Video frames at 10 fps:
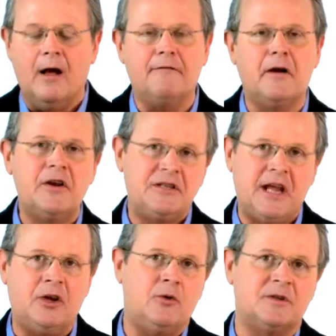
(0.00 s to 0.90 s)
a very
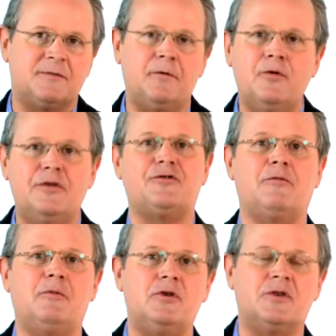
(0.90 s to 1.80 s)
tenuous food
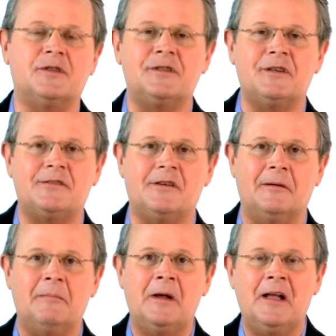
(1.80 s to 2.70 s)
distribution
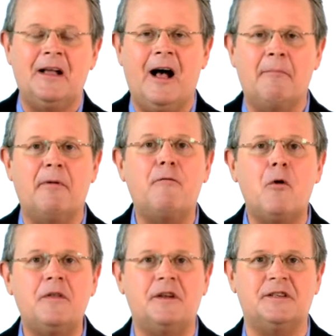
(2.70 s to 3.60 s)
system um,
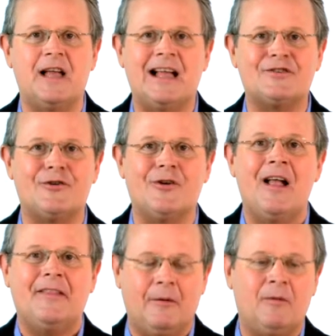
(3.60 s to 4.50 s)
before the disaster,
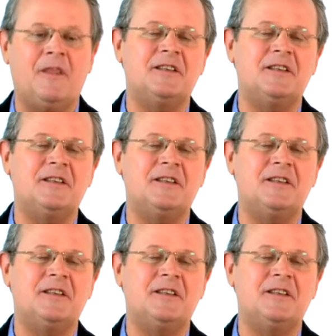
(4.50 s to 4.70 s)
that when the